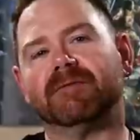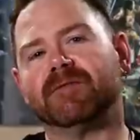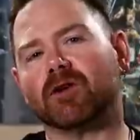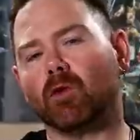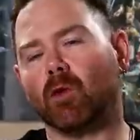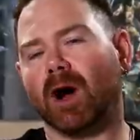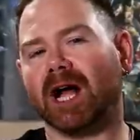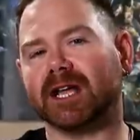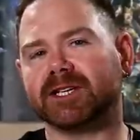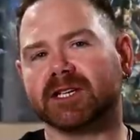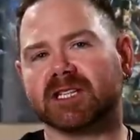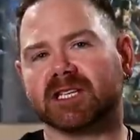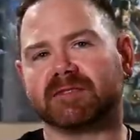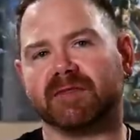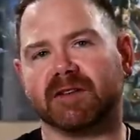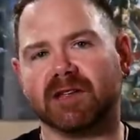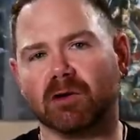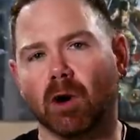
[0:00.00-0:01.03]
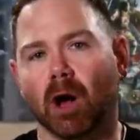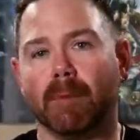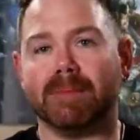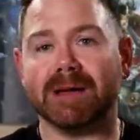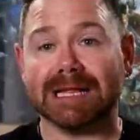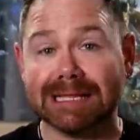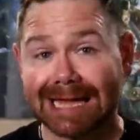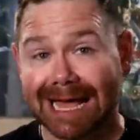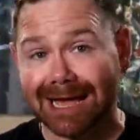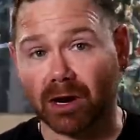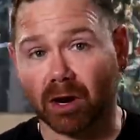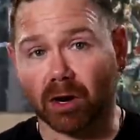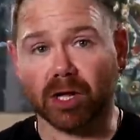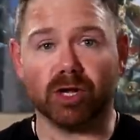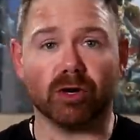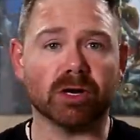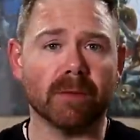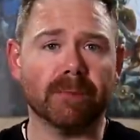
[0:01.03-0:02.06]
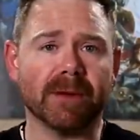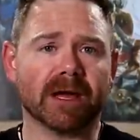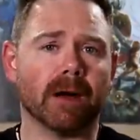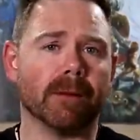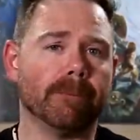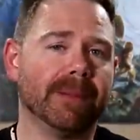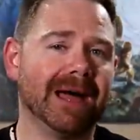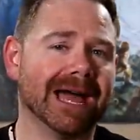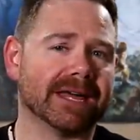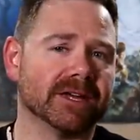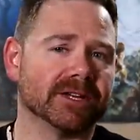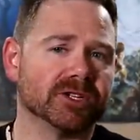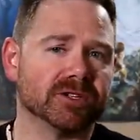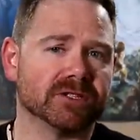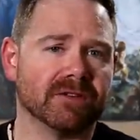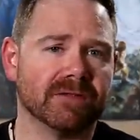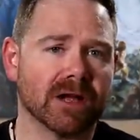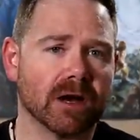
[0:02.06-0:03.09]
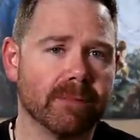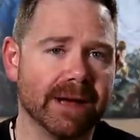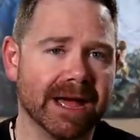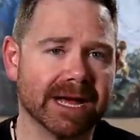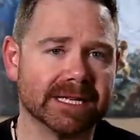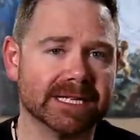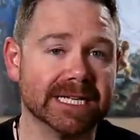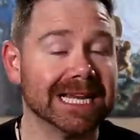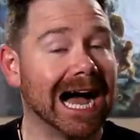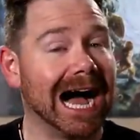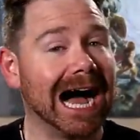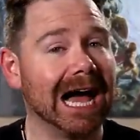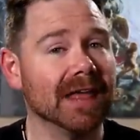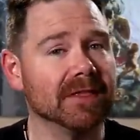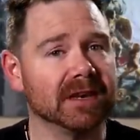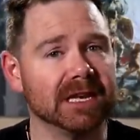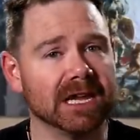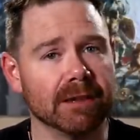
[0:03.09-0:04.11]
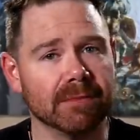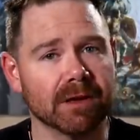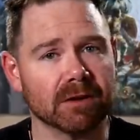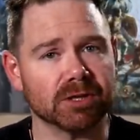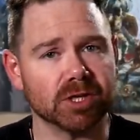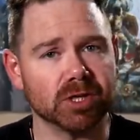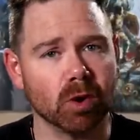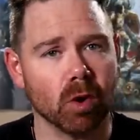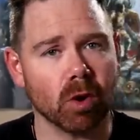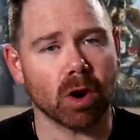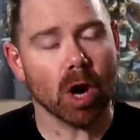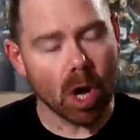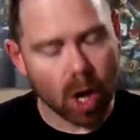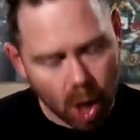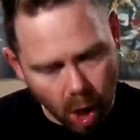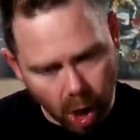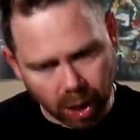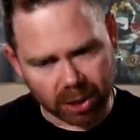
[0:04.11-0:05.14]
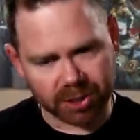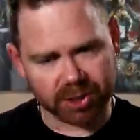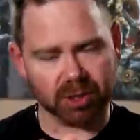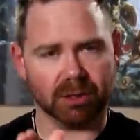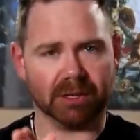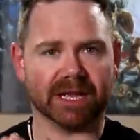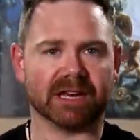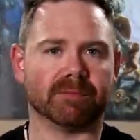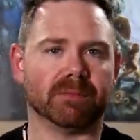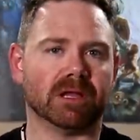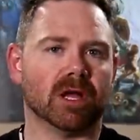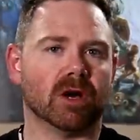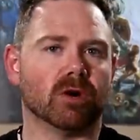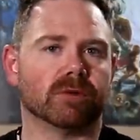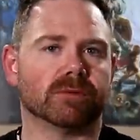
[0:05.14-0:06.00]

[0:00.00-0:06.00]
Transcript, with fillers: if you're watching this video a bit later, you can pick up back issues of Lair Magazine on the DM Lair store, also linked below.